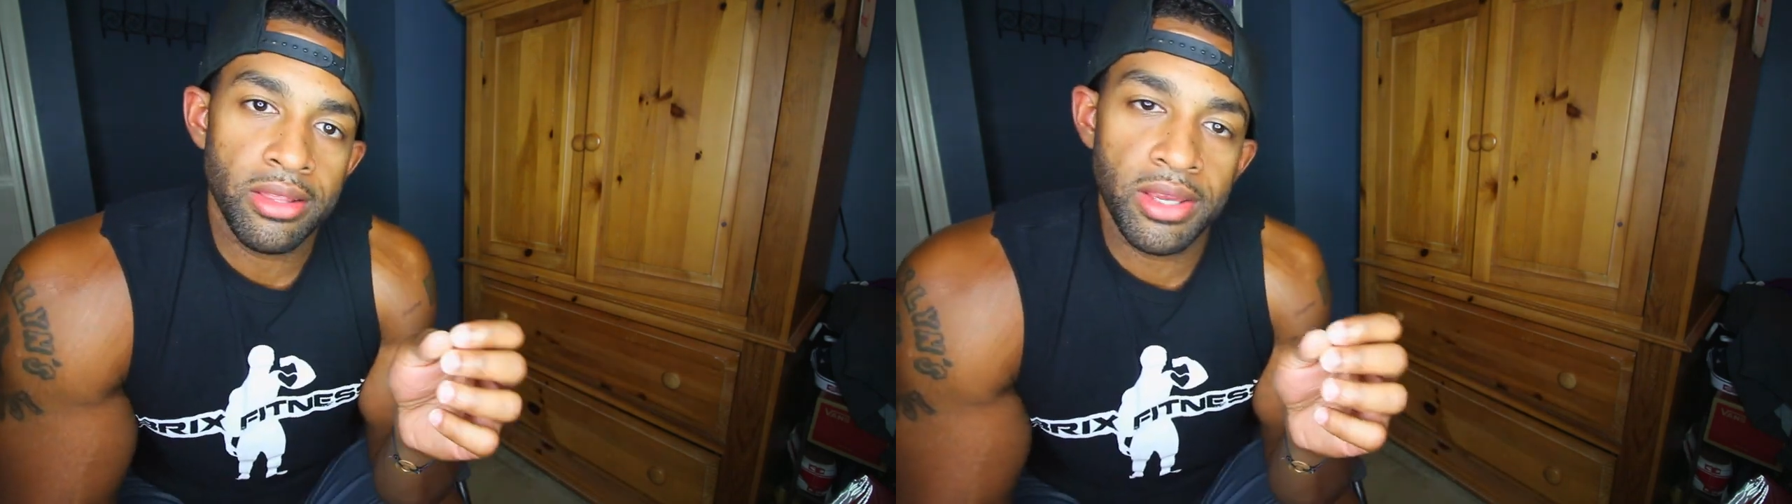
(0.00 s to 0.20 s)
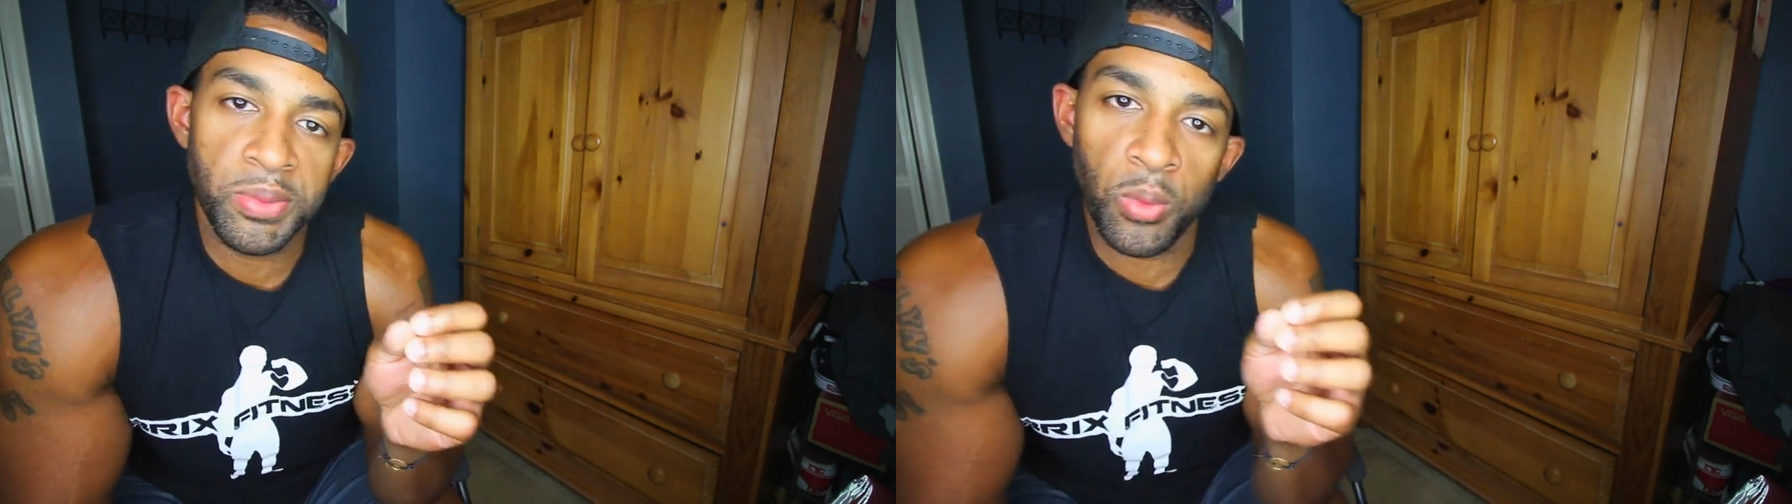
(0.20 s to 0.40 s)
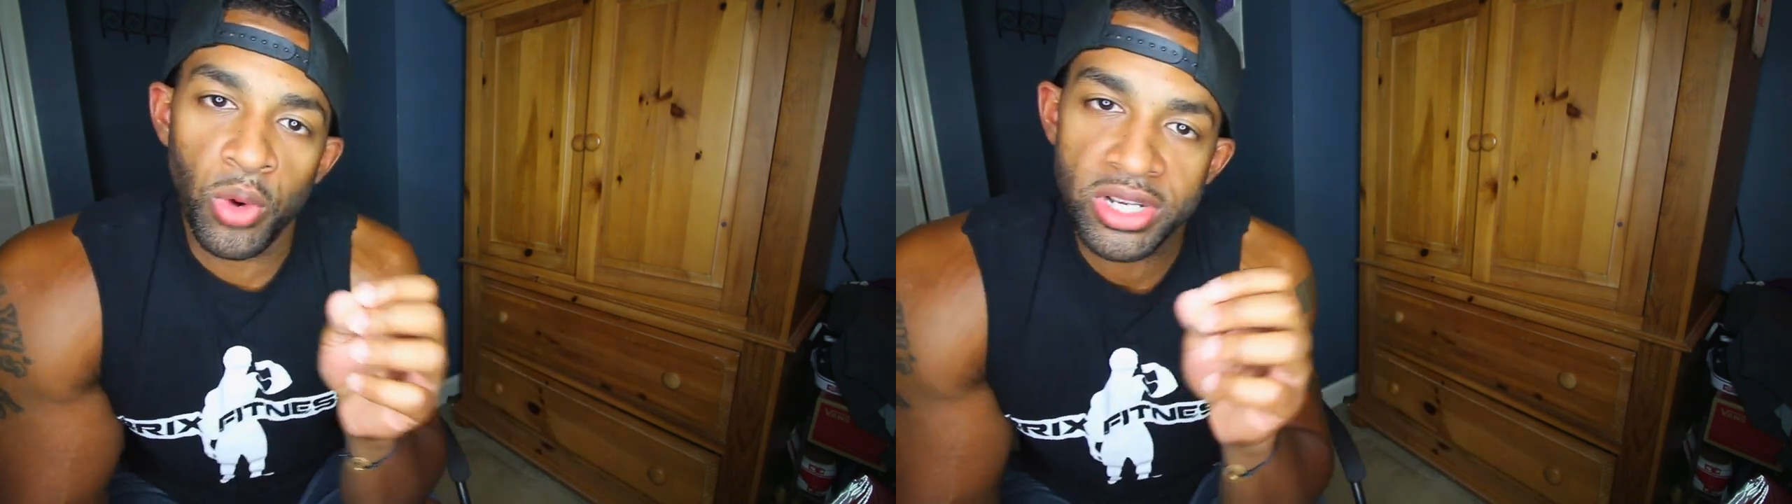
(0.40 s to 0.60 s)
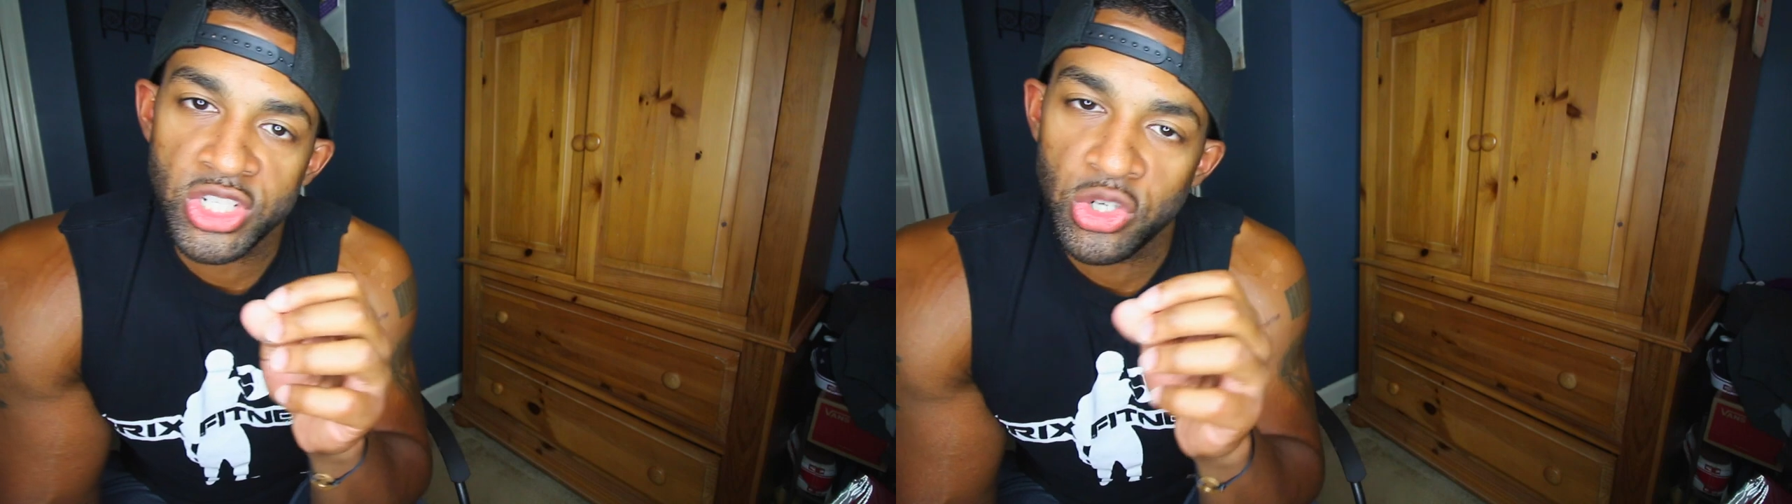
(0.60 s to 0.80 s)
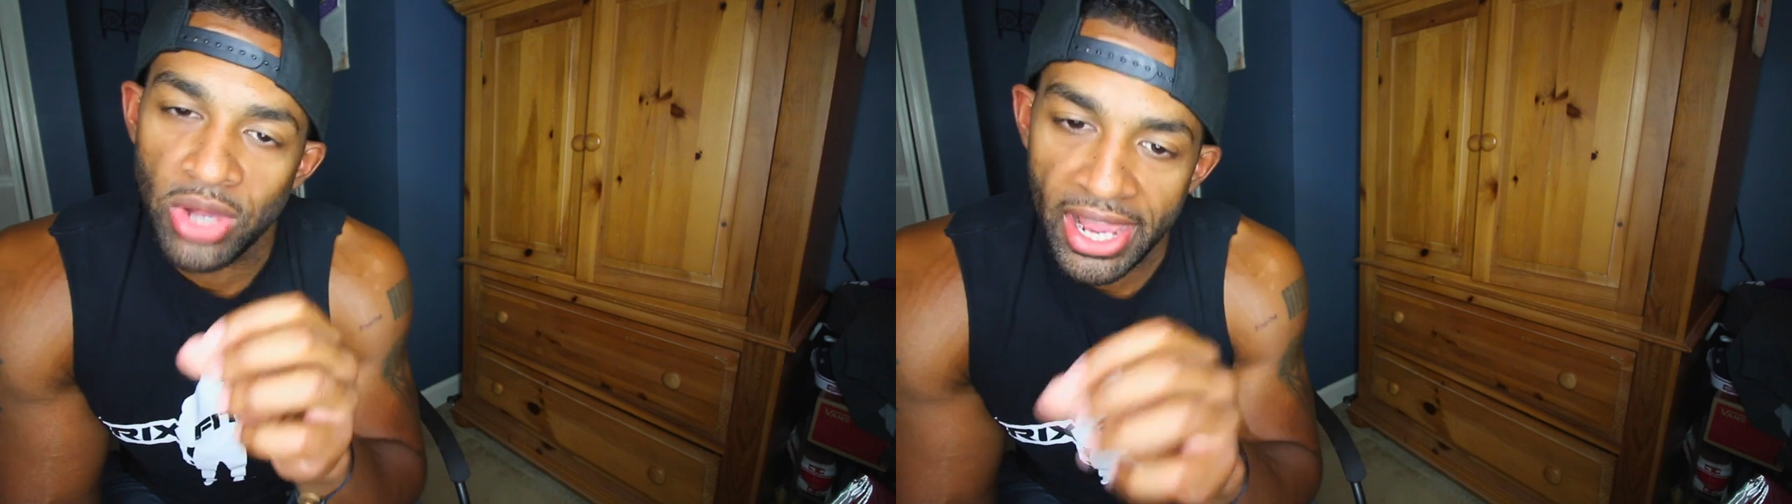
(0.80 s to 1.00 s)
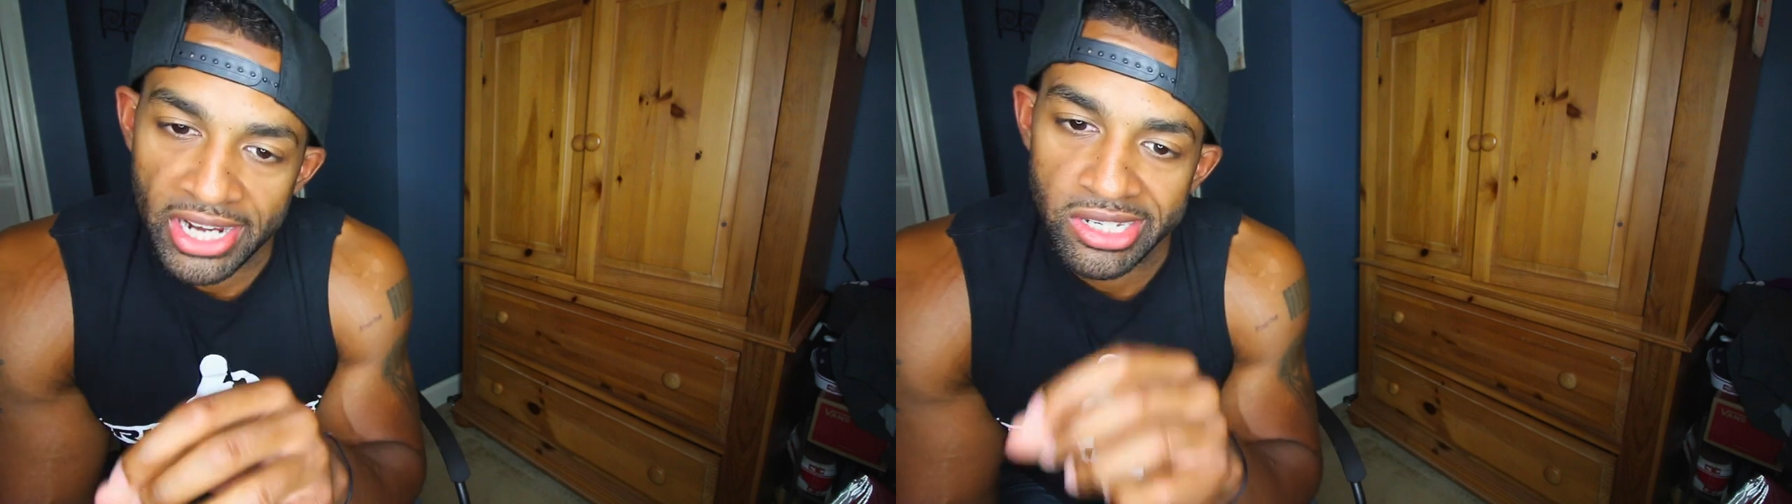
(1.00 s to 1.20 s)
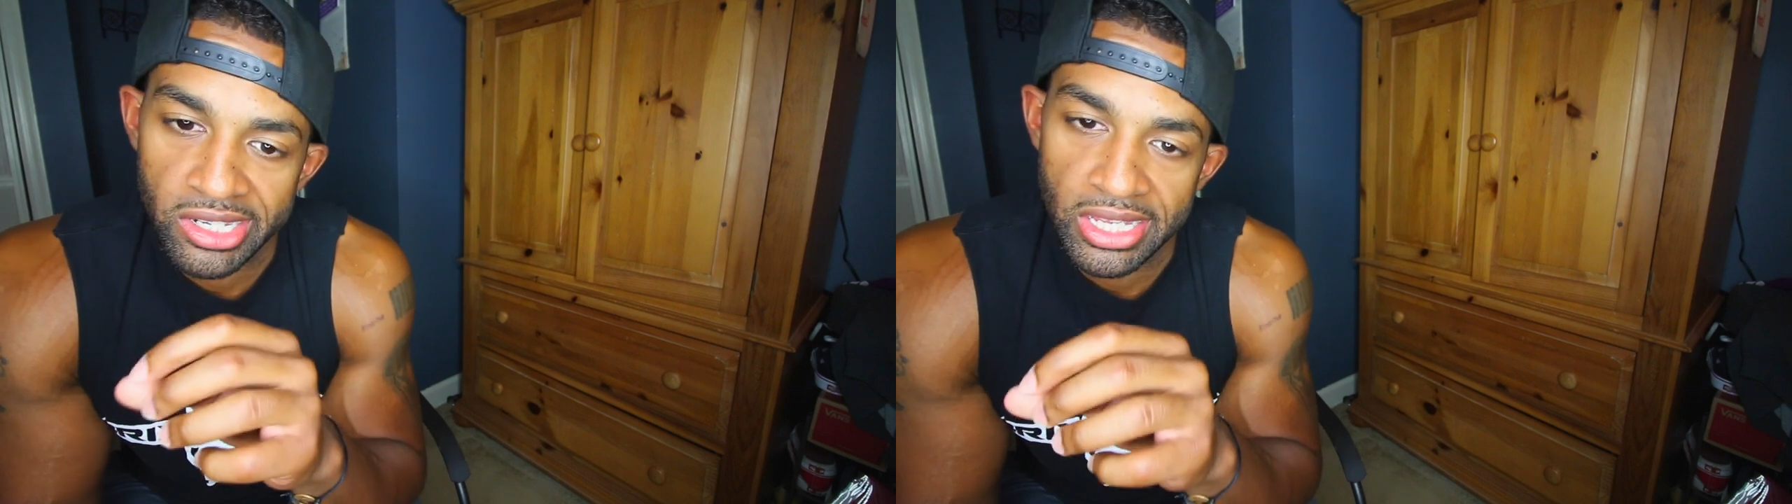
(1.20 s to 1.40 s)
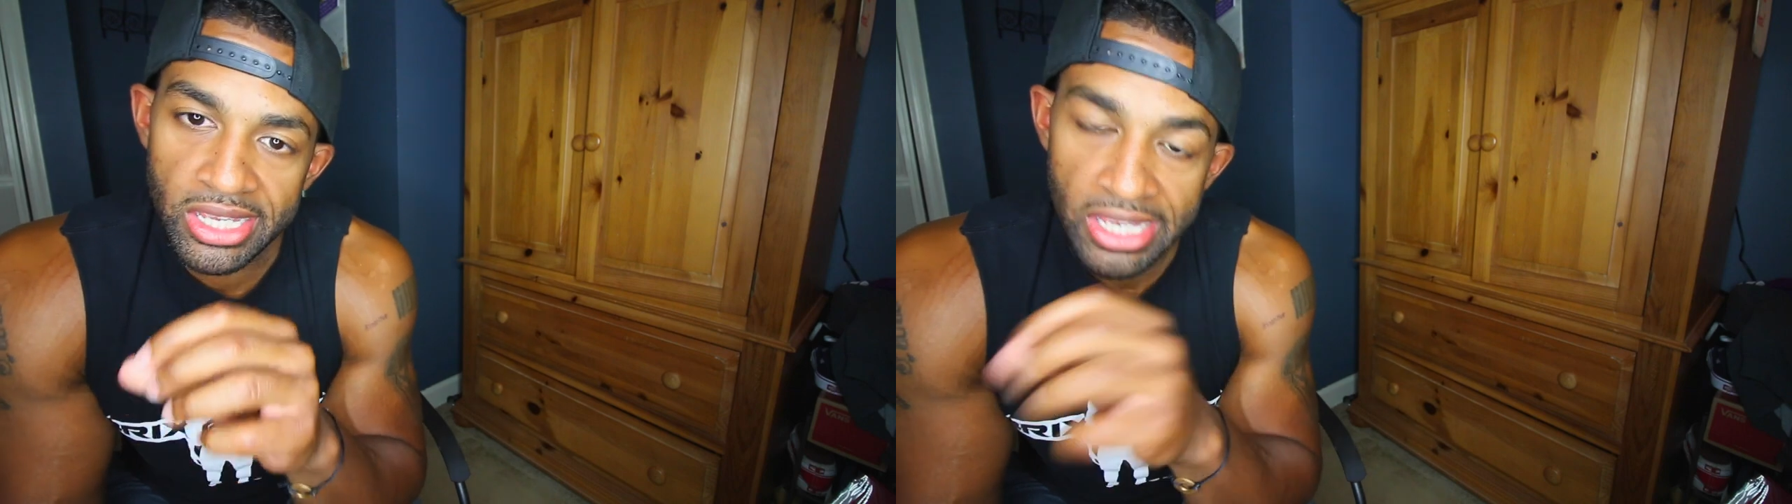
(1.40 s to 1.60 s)
than what you
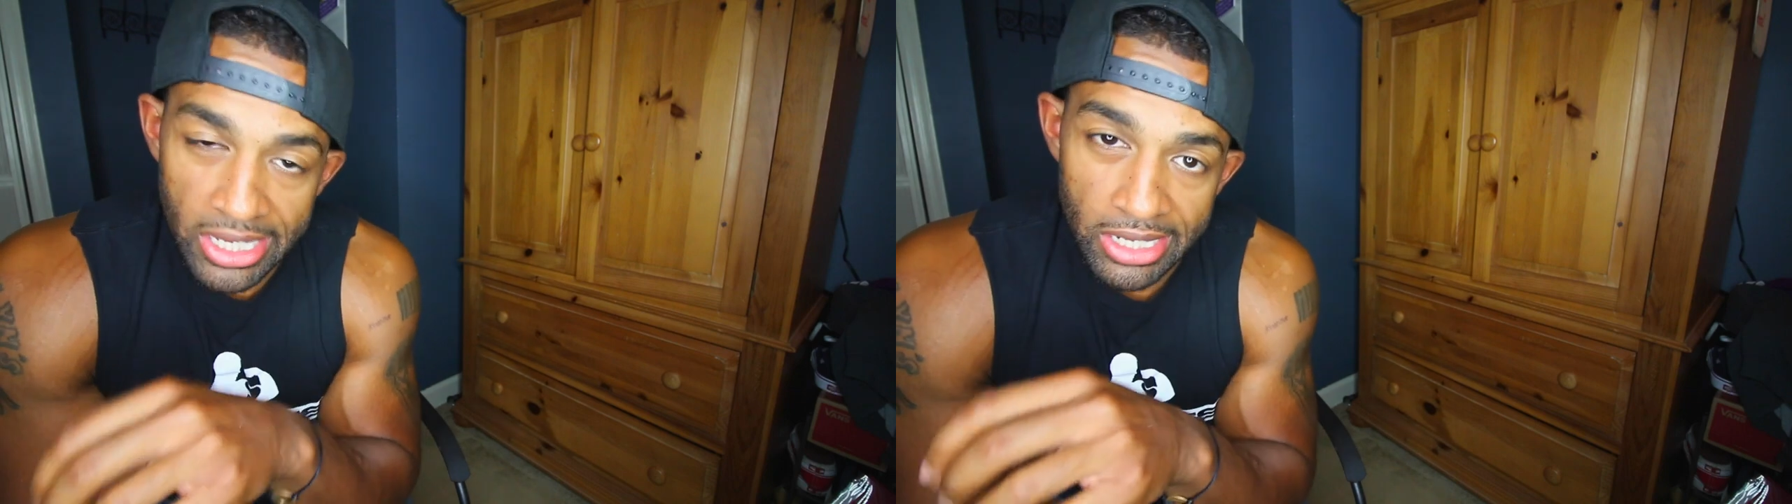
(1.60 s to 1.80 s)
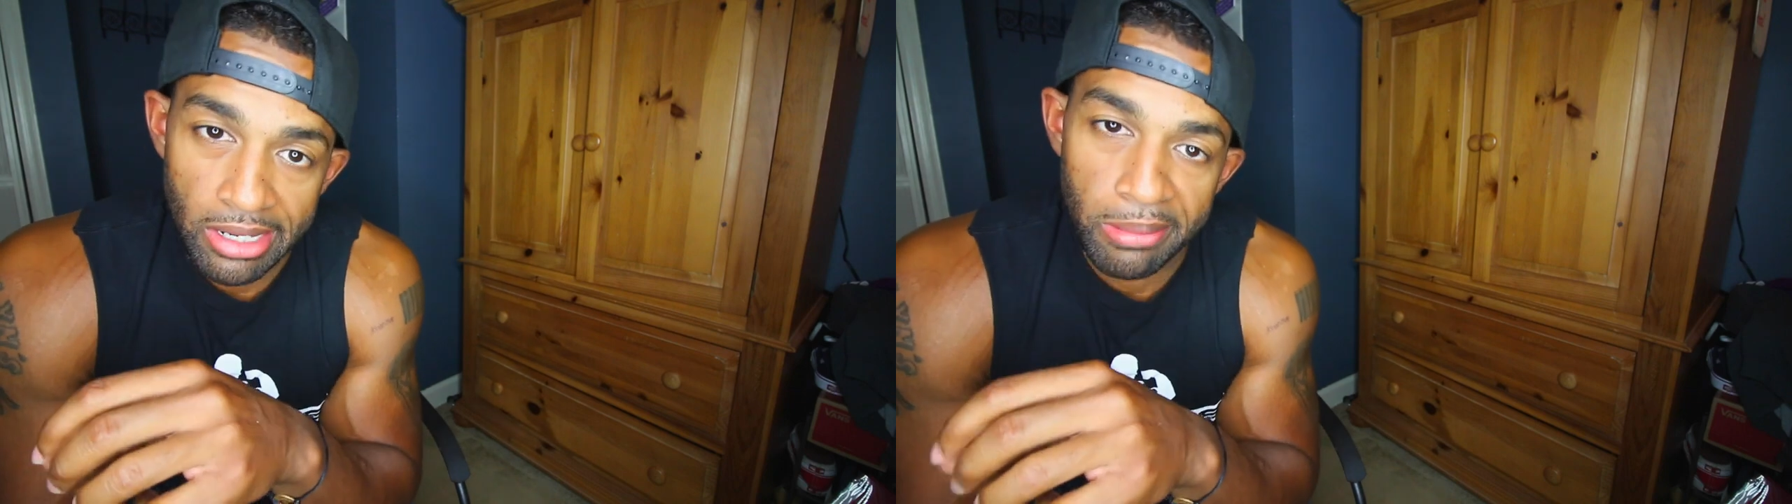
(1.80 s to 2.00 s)
actually eat,